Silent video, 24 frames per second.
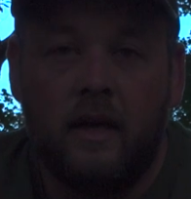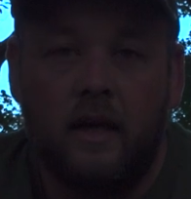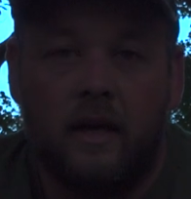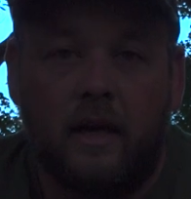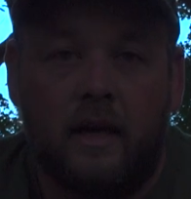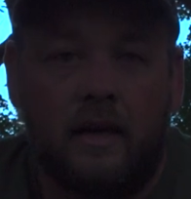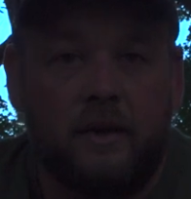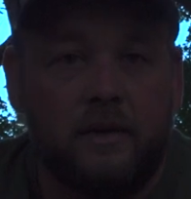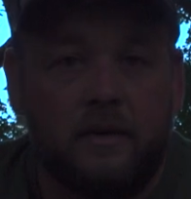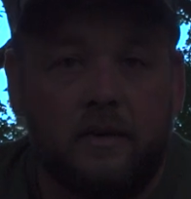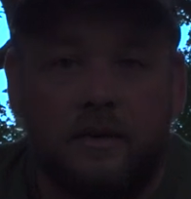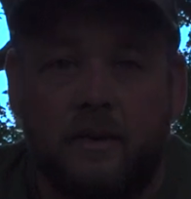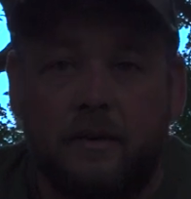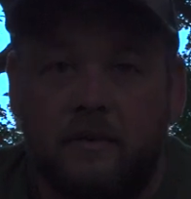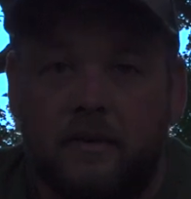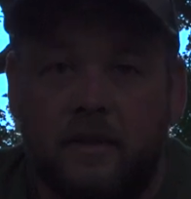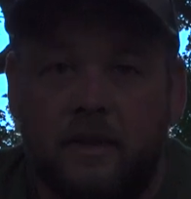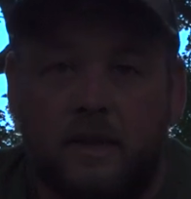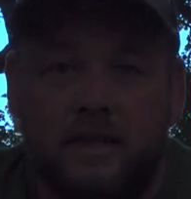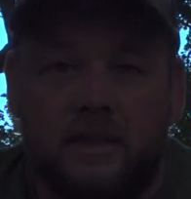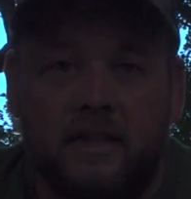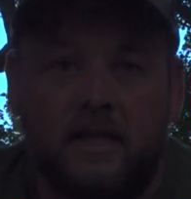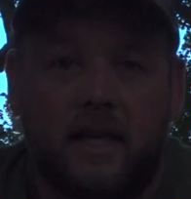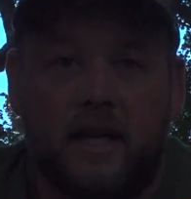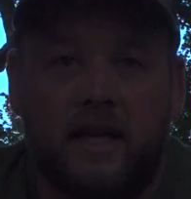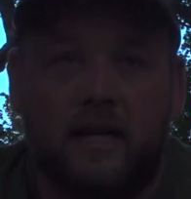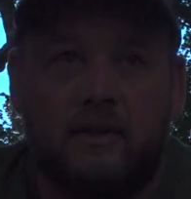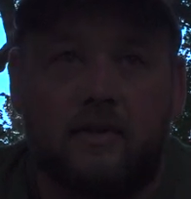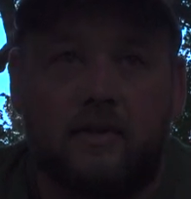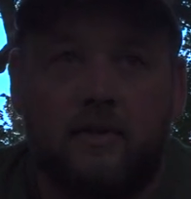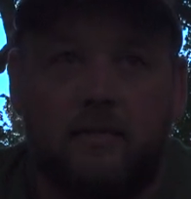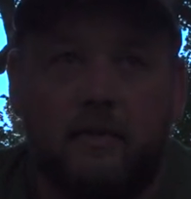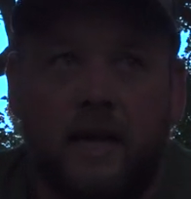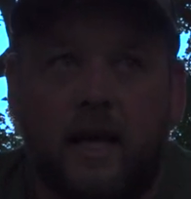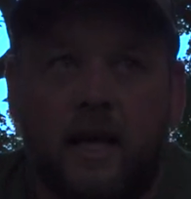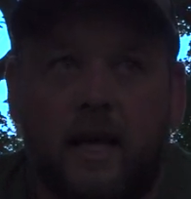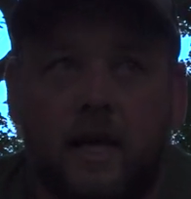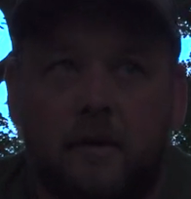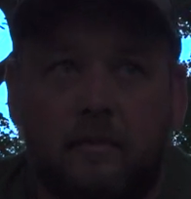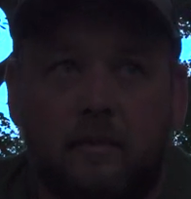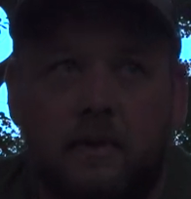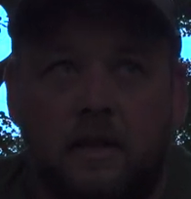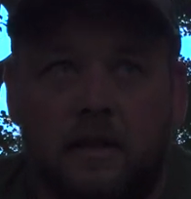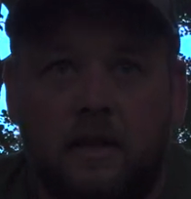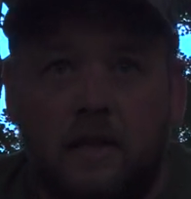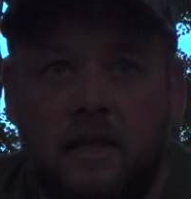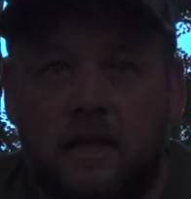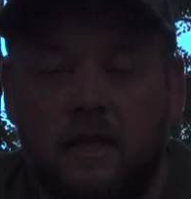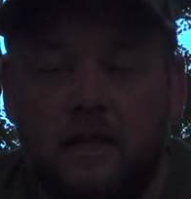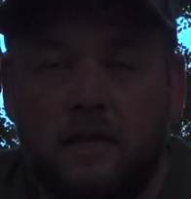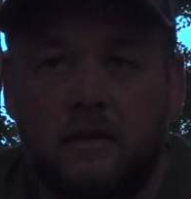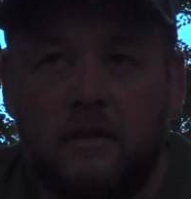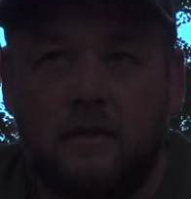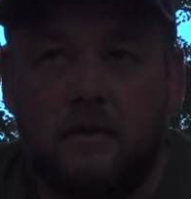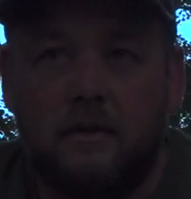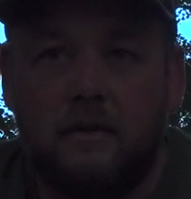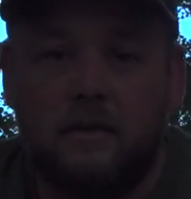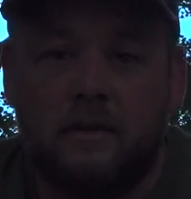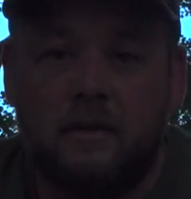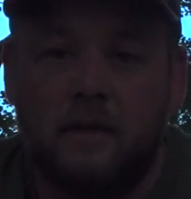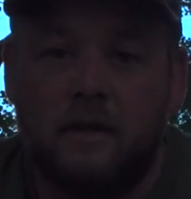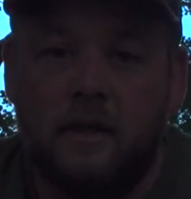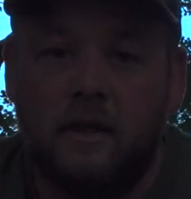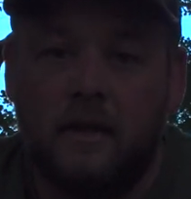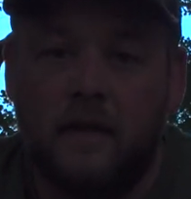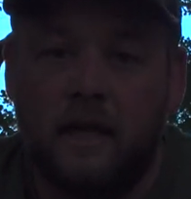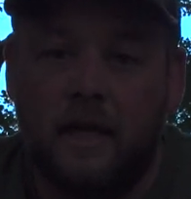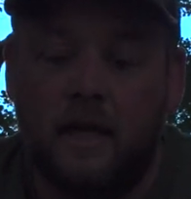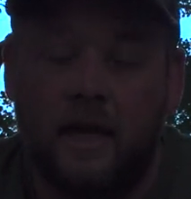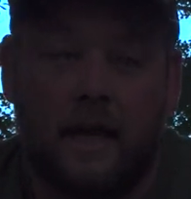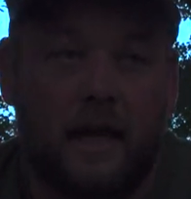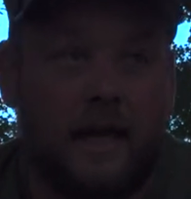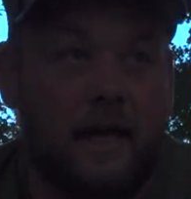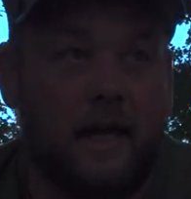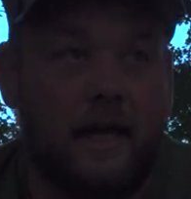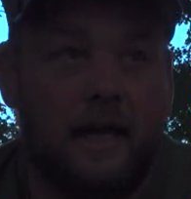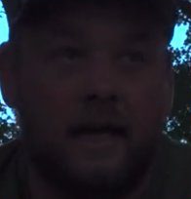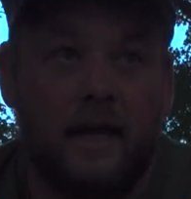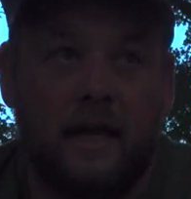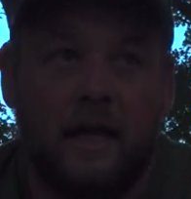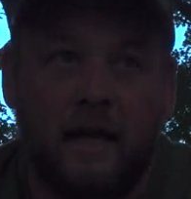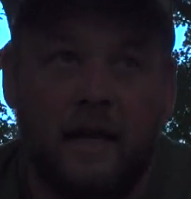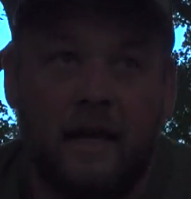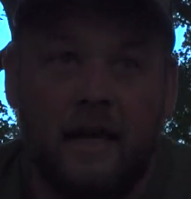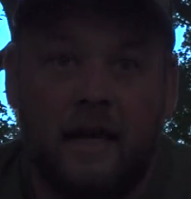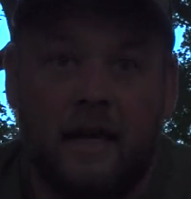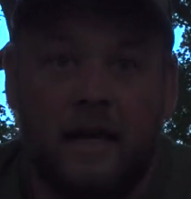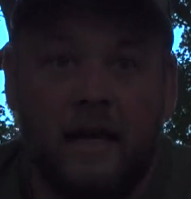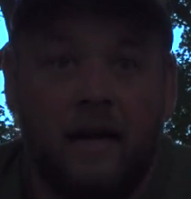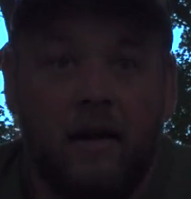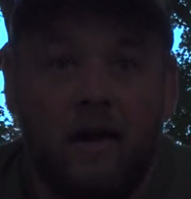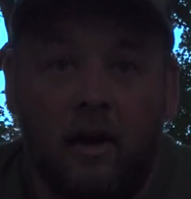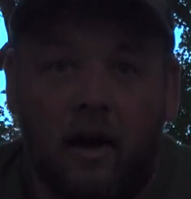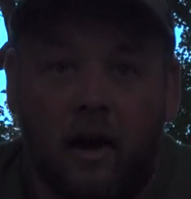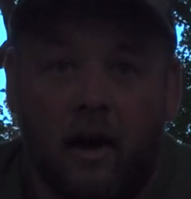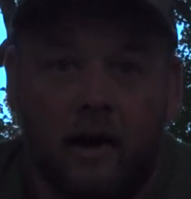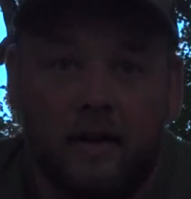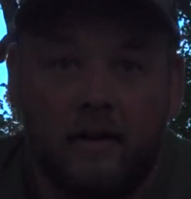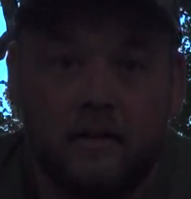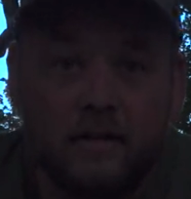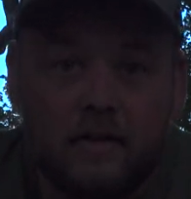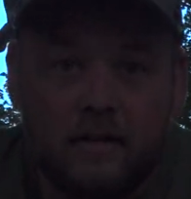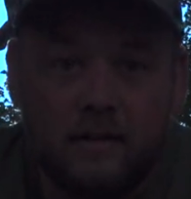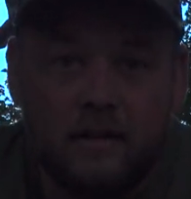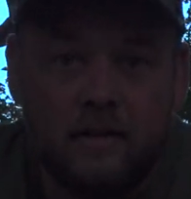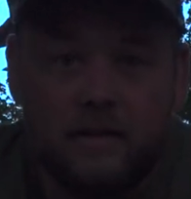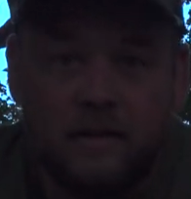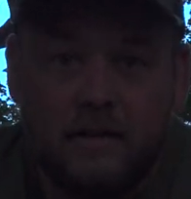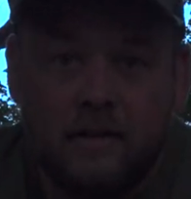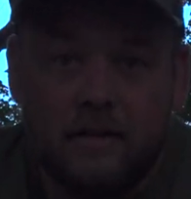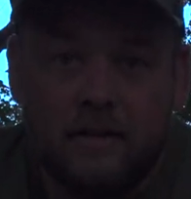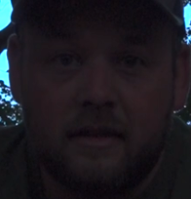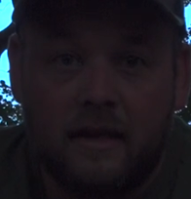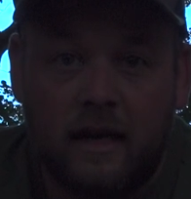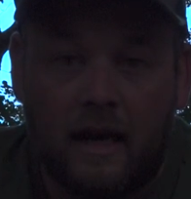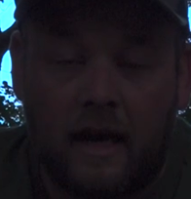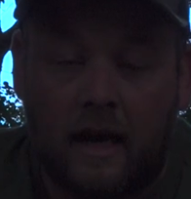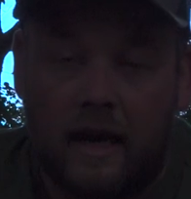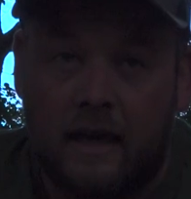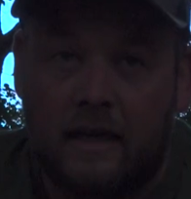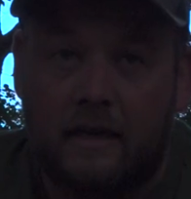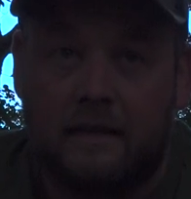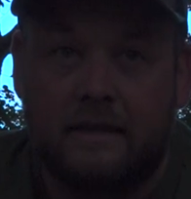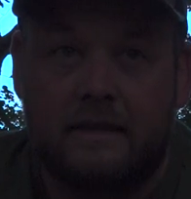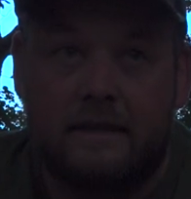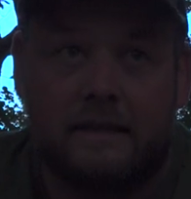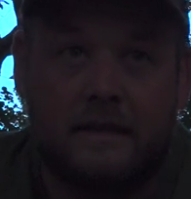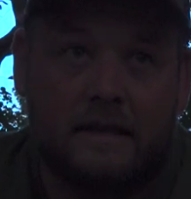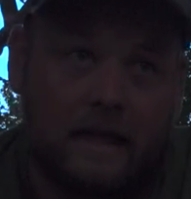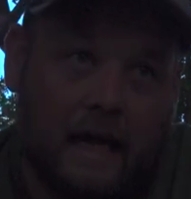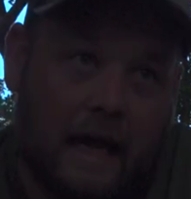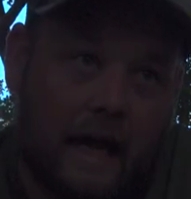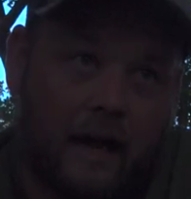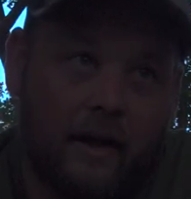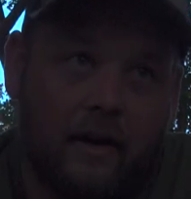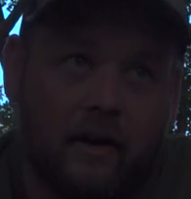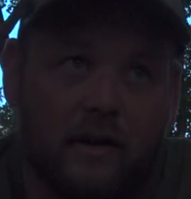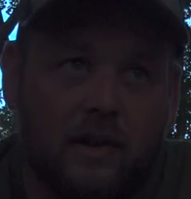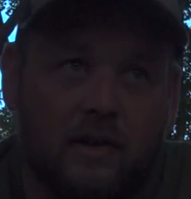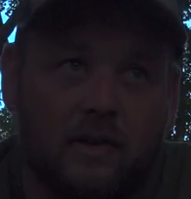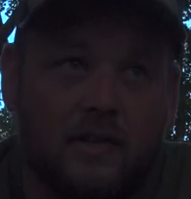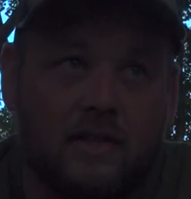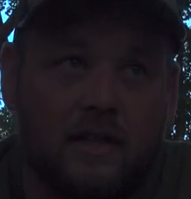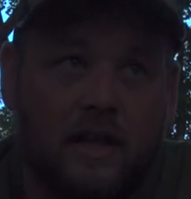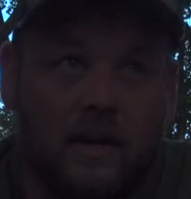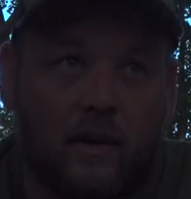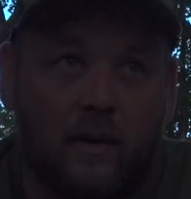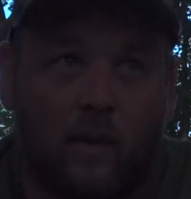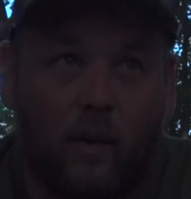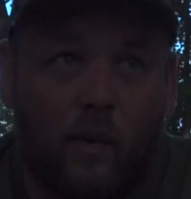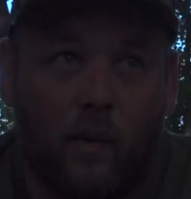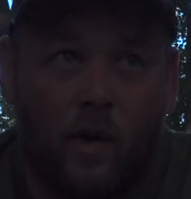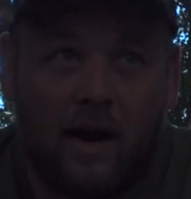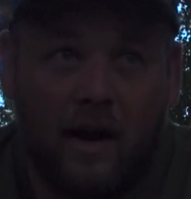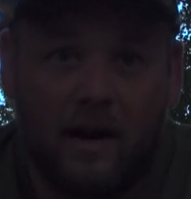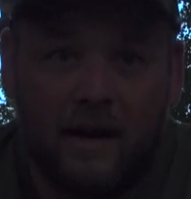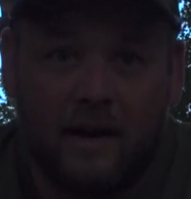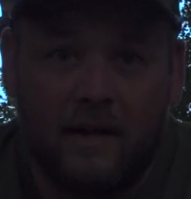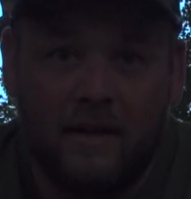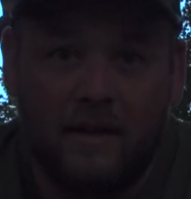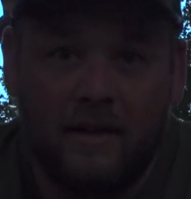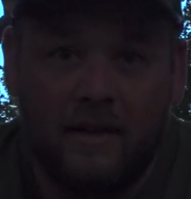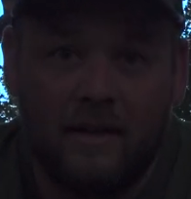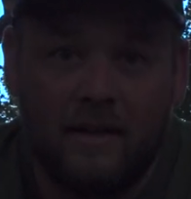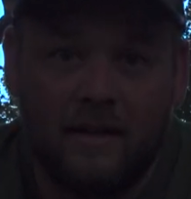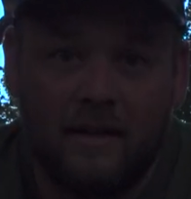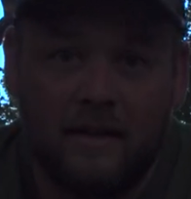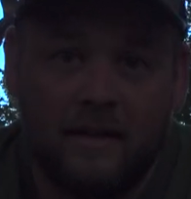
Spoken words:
I know some of these states are making them illegal, and honestly, I understand why,